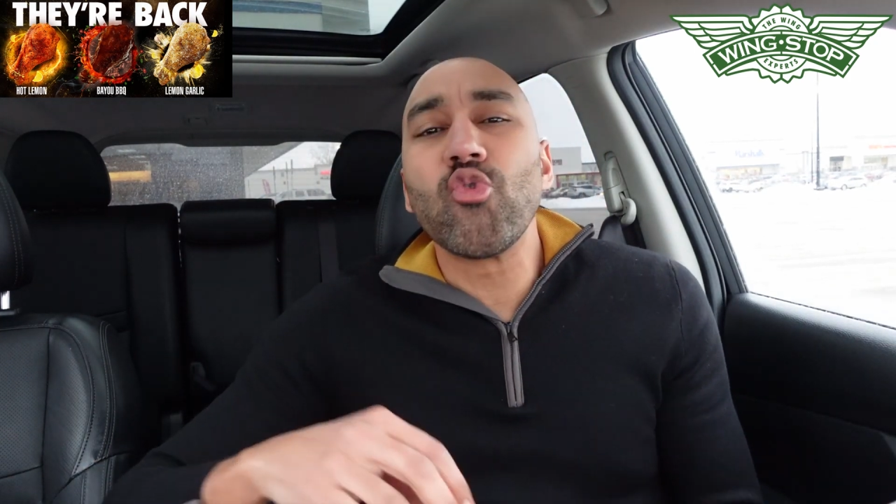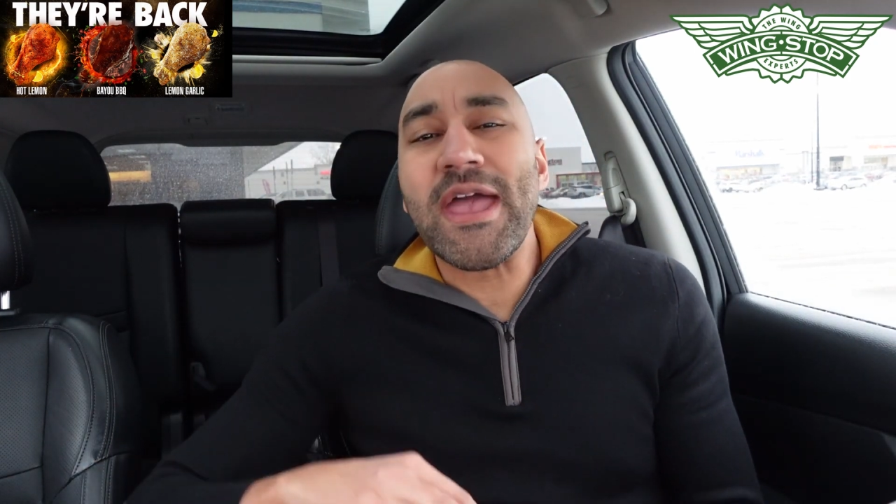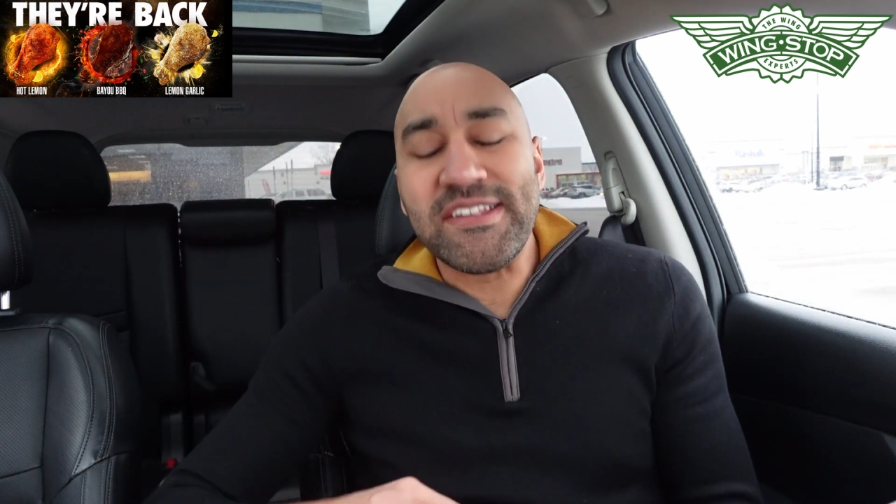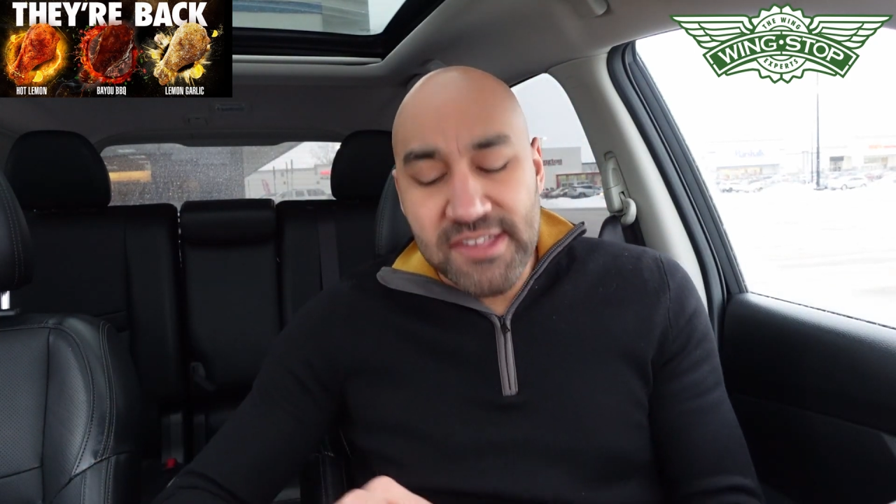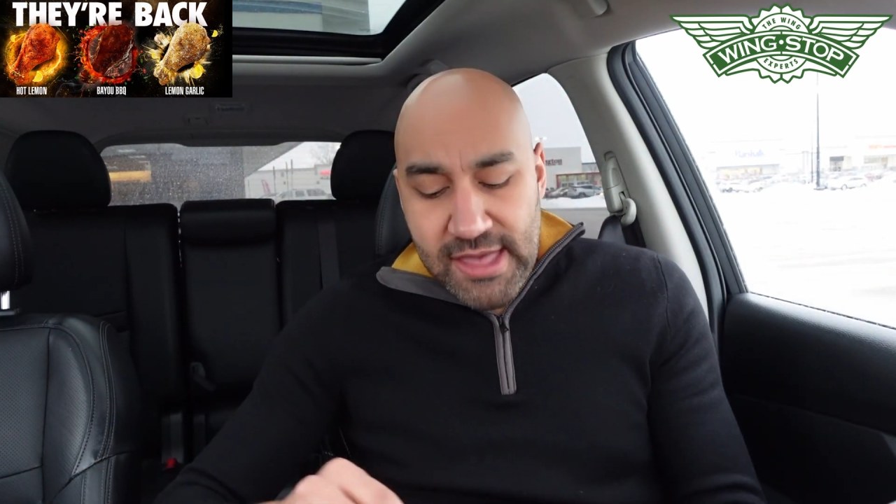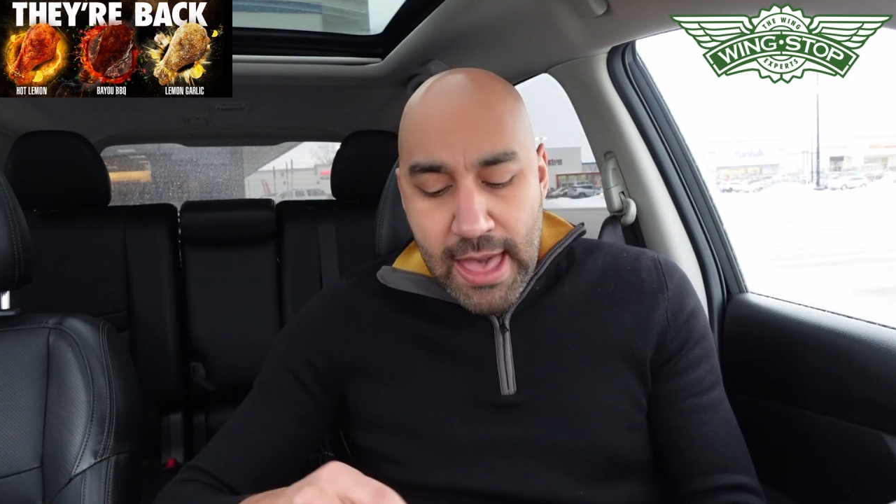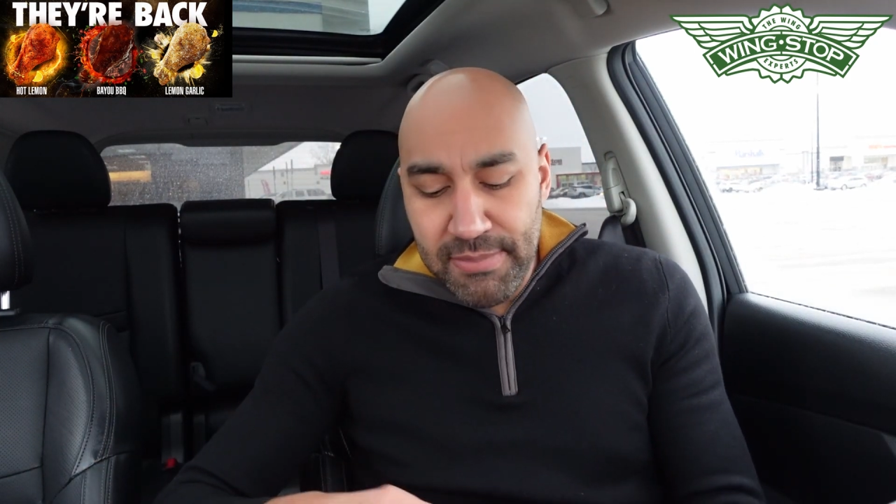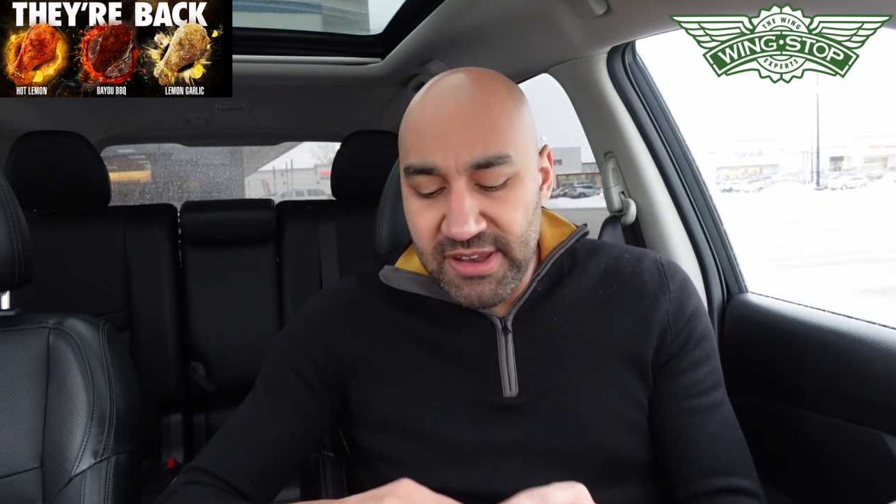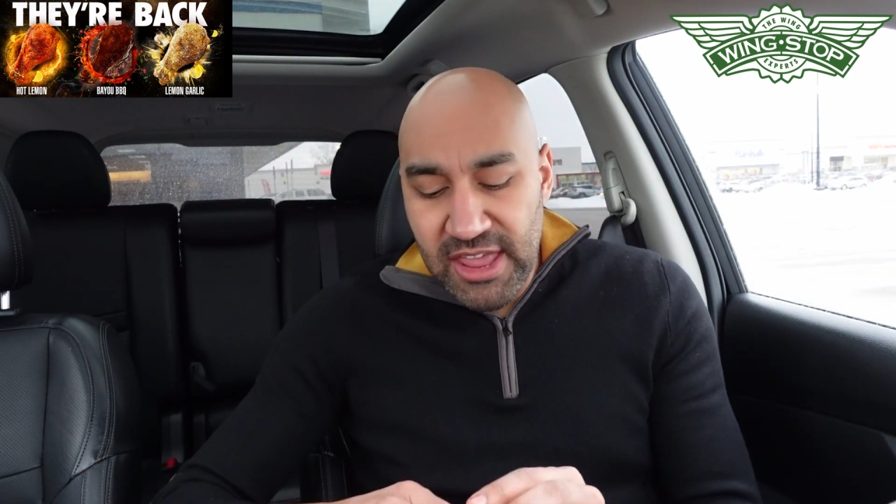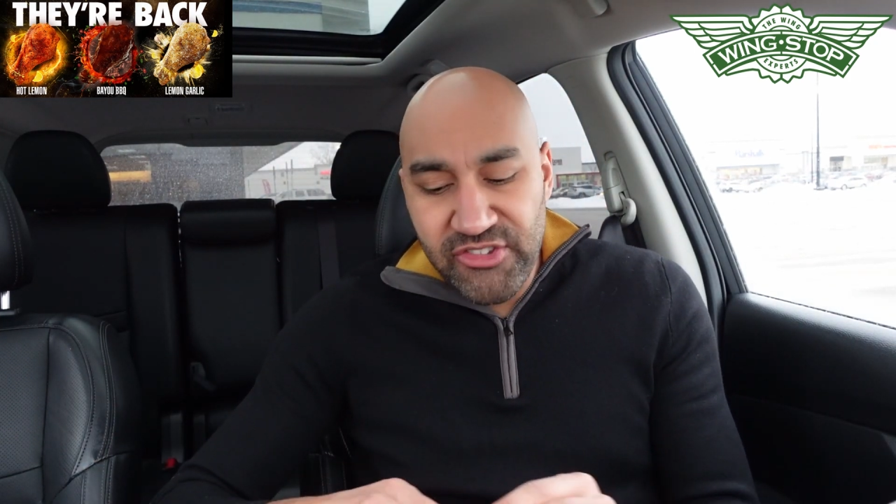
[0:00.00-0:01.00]
Crazy
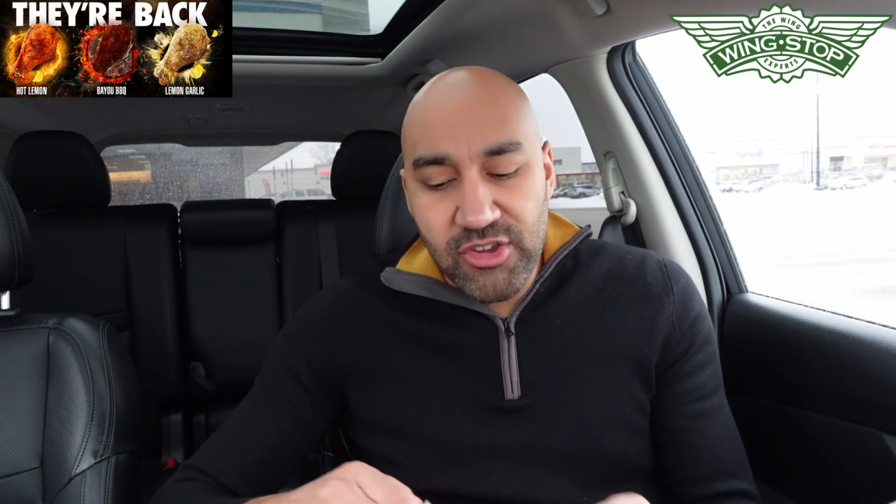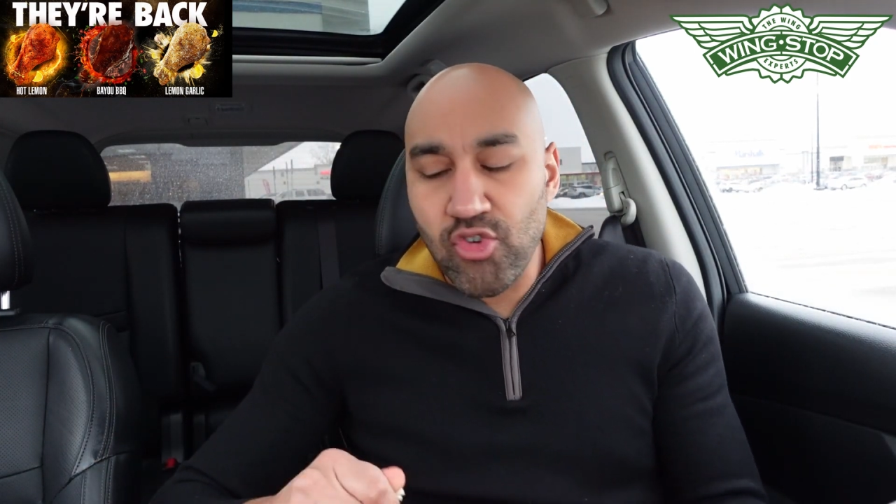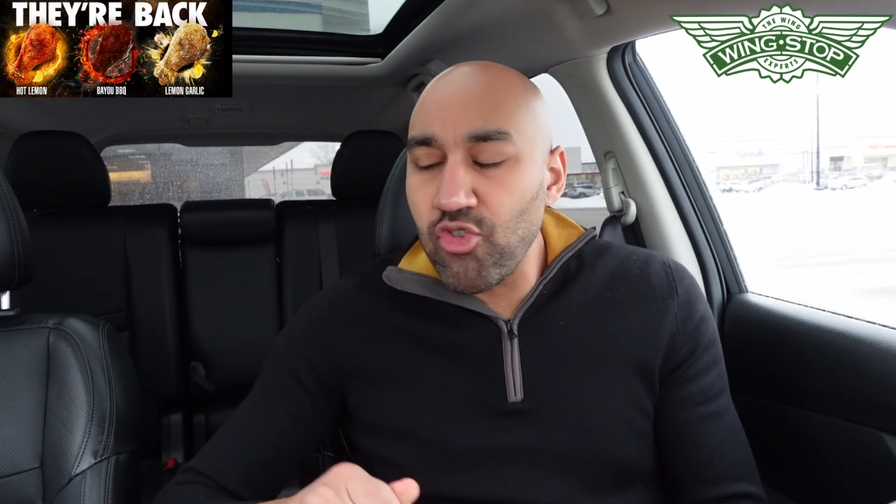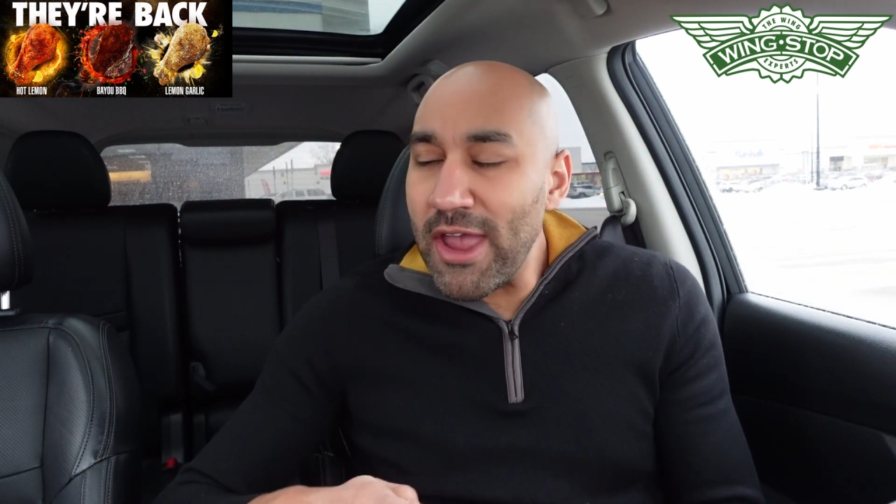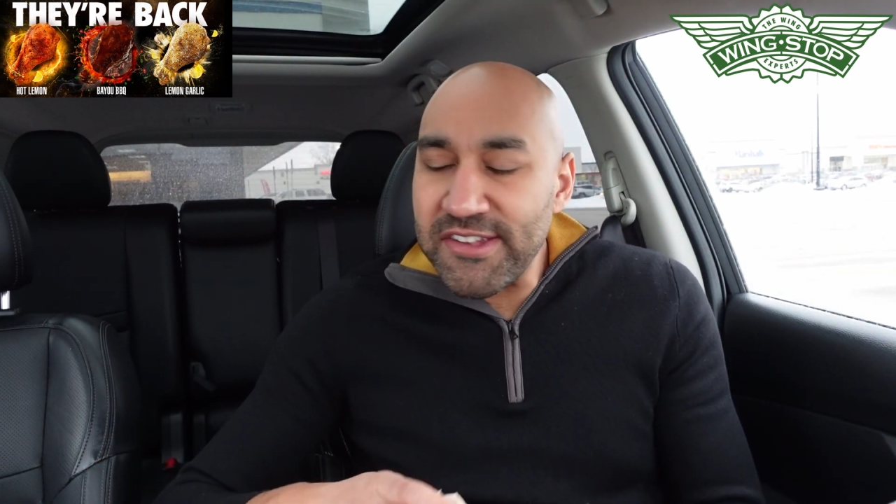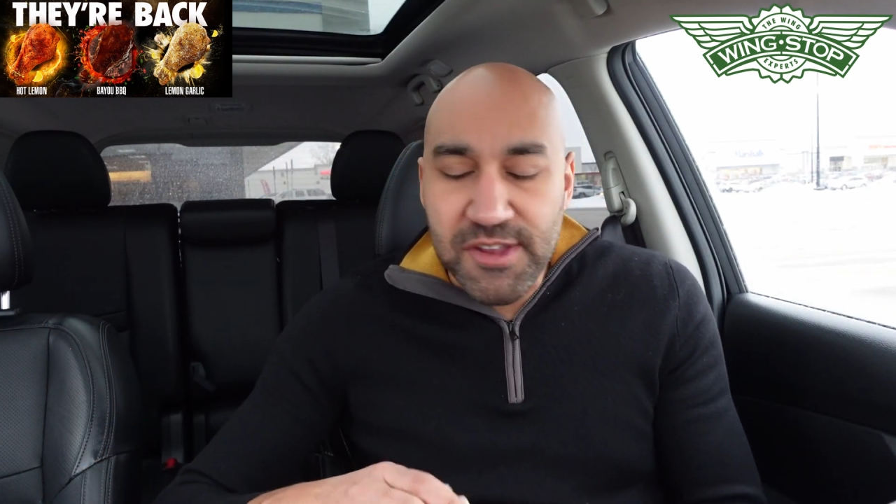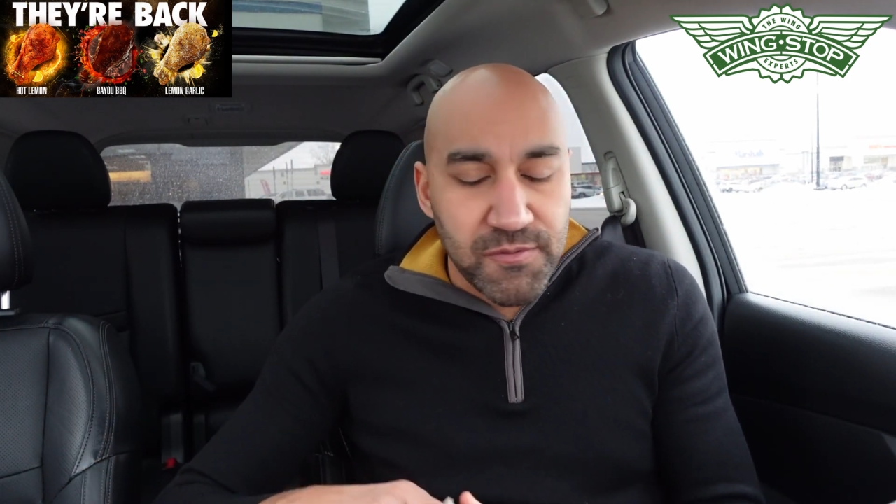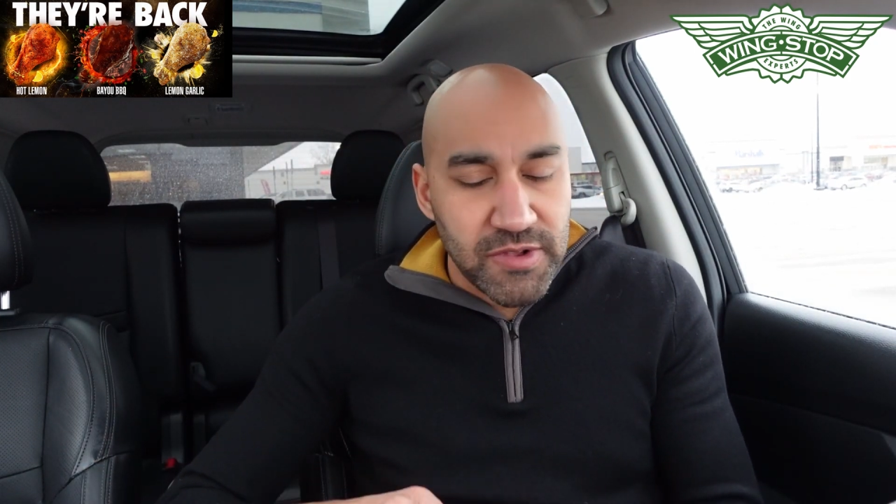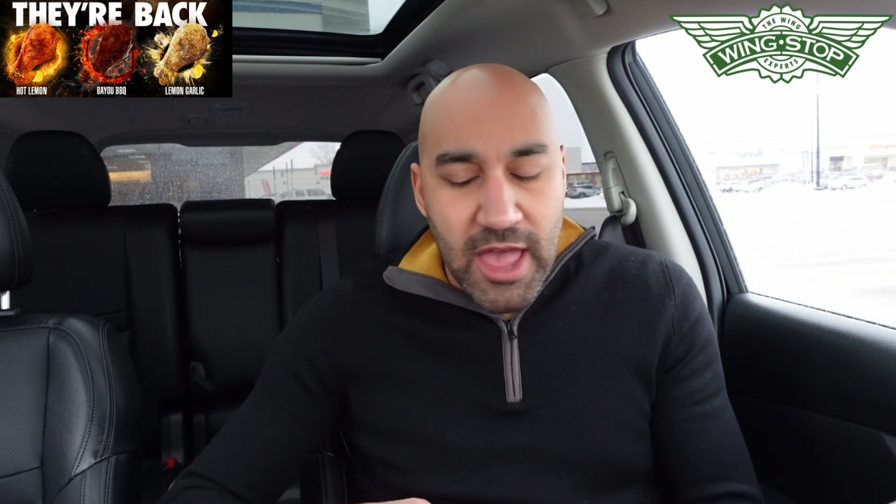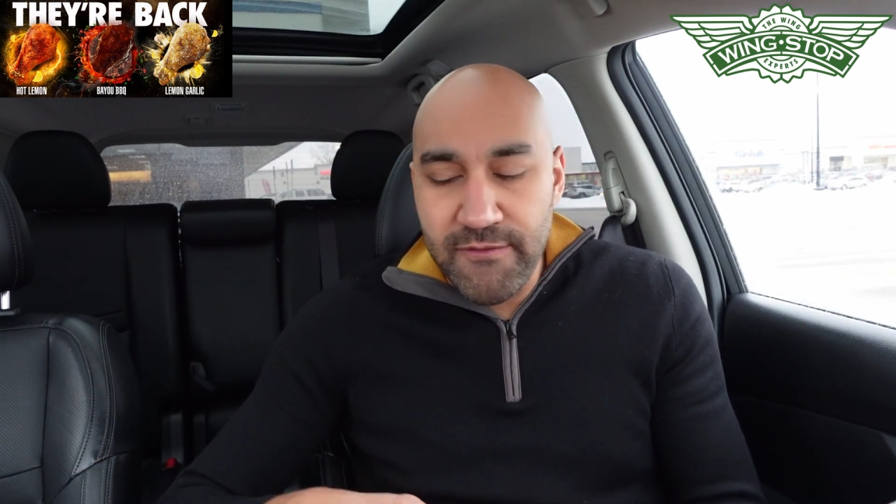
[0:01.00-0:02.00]
combination, crazy
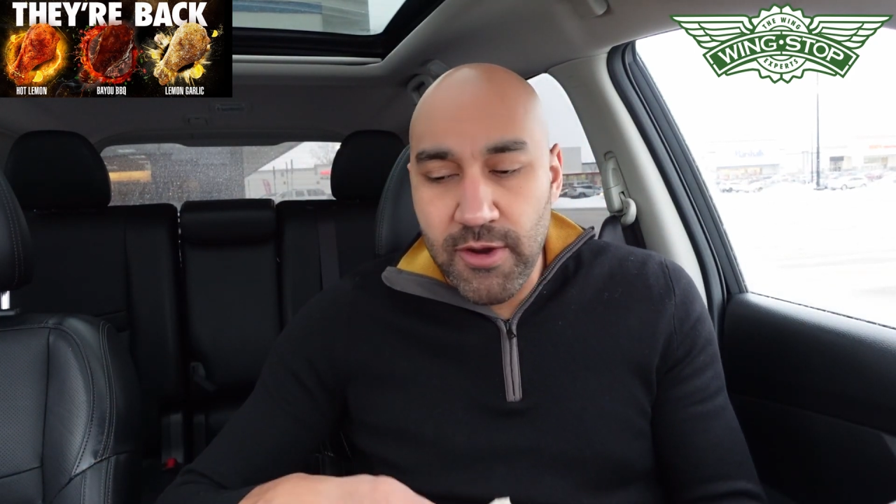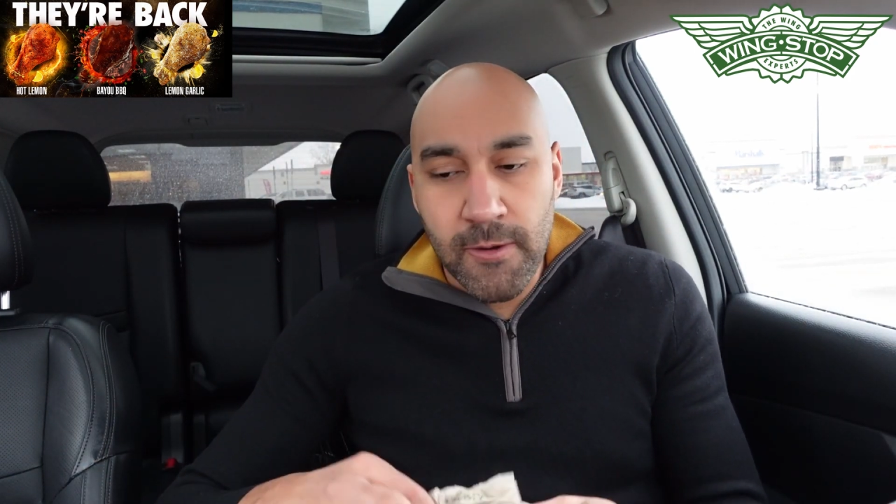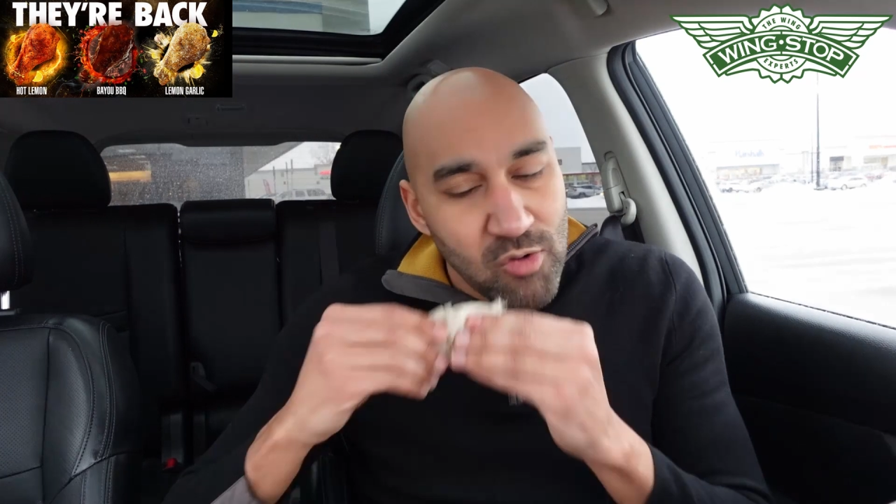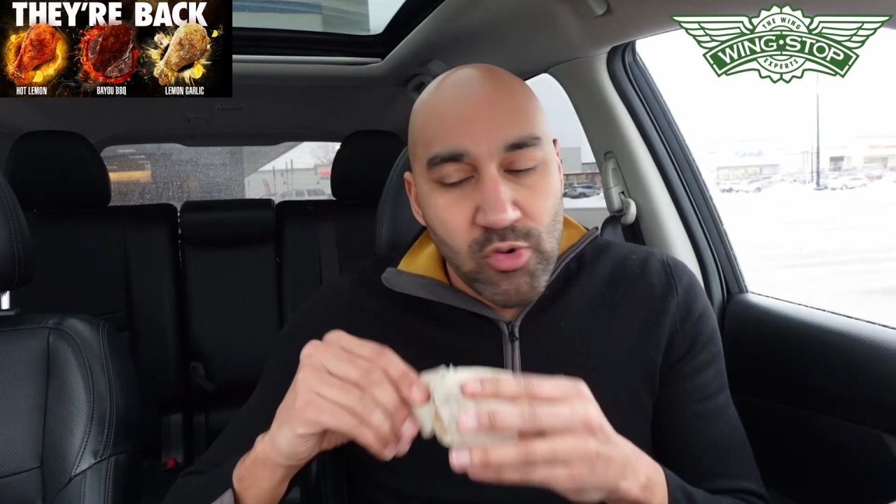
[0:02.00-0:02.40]
flavor.